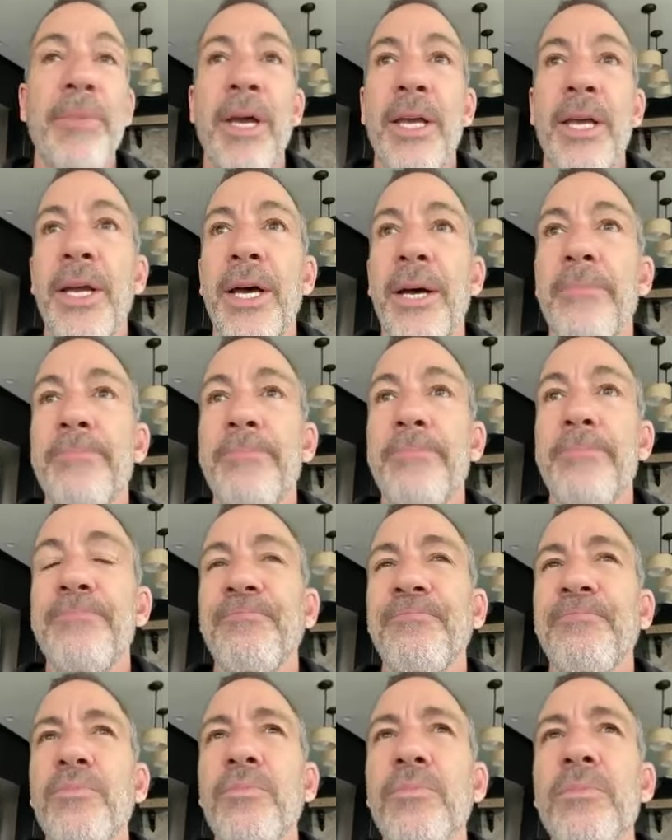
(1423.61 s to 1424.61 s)
And, um,
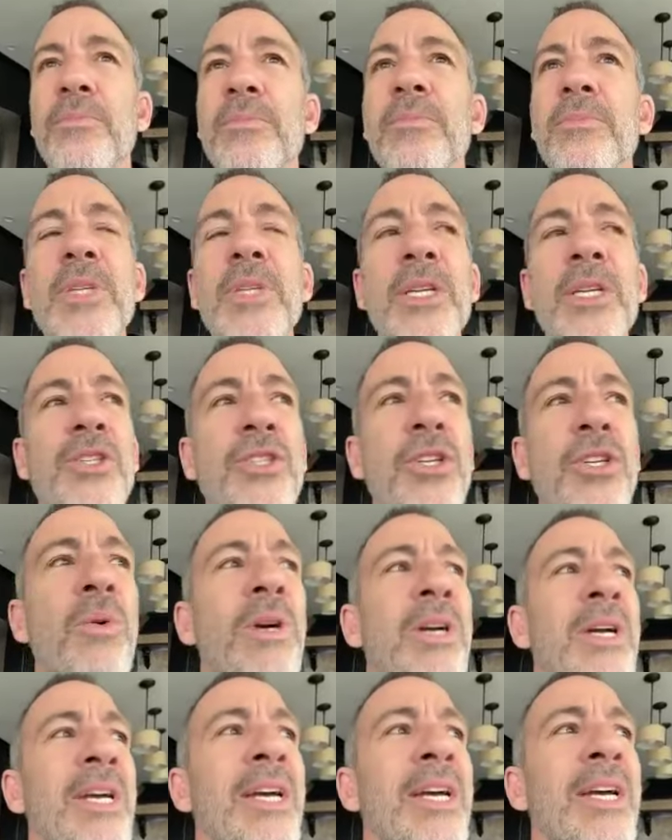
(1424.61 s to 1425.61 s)

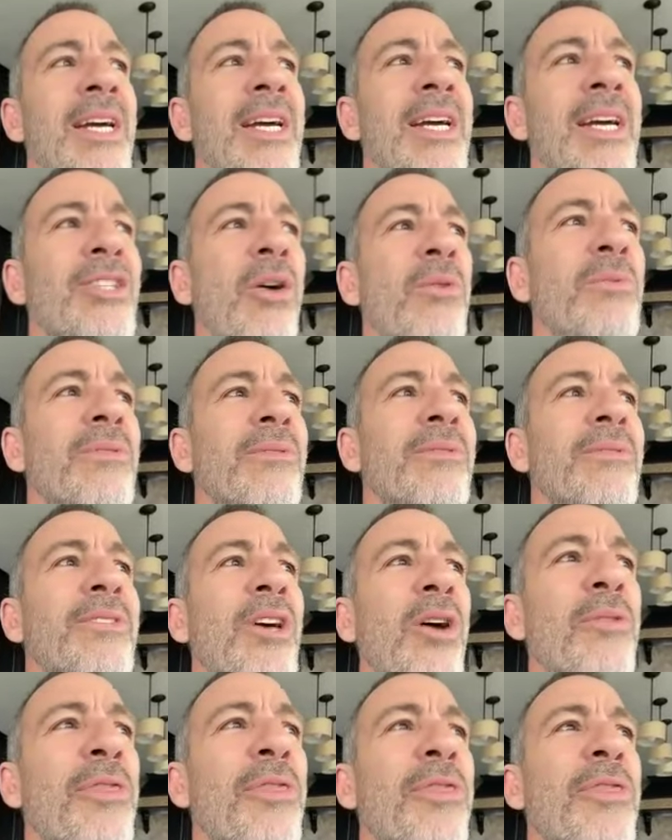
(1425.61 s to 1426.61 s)
so don't
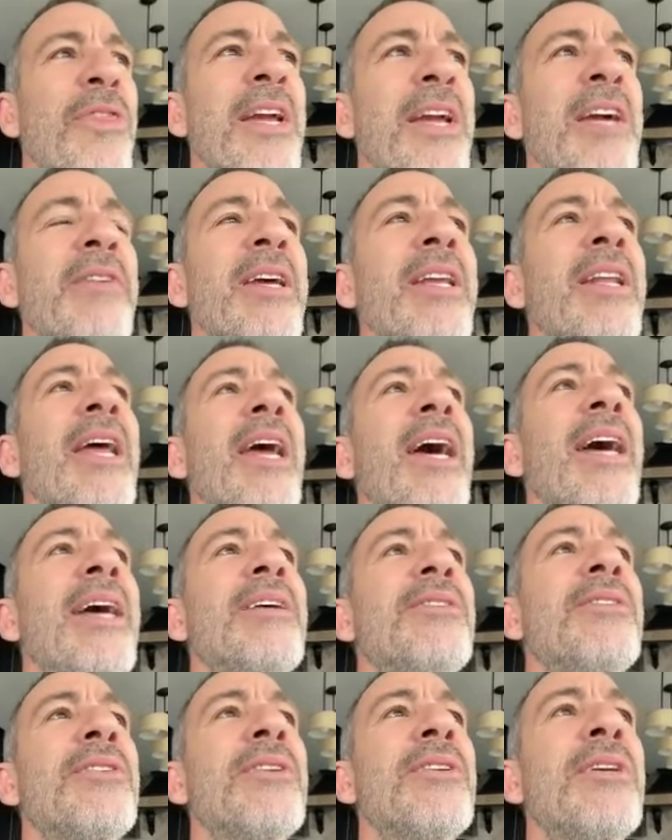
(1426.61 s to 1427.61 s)
don't think of it
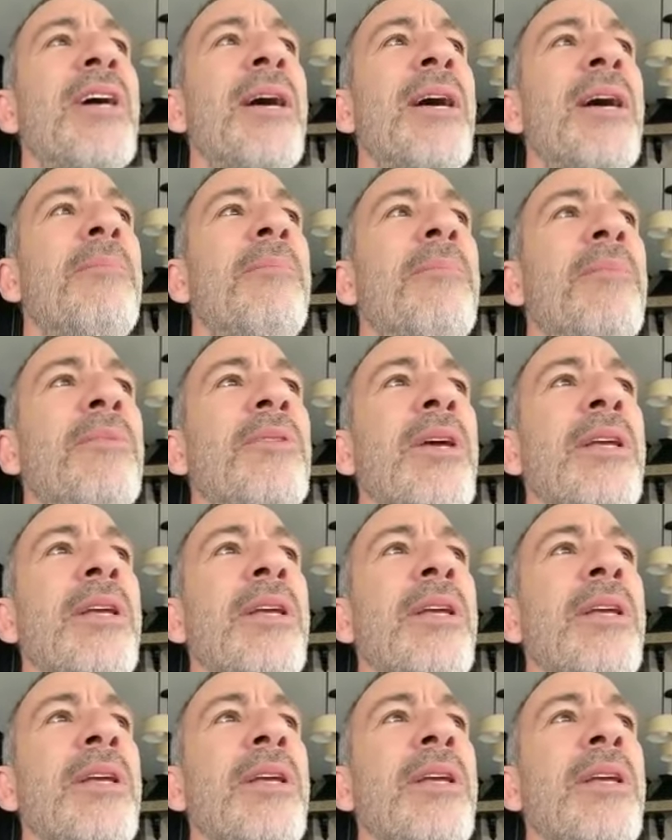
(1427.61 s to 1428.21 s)
as um,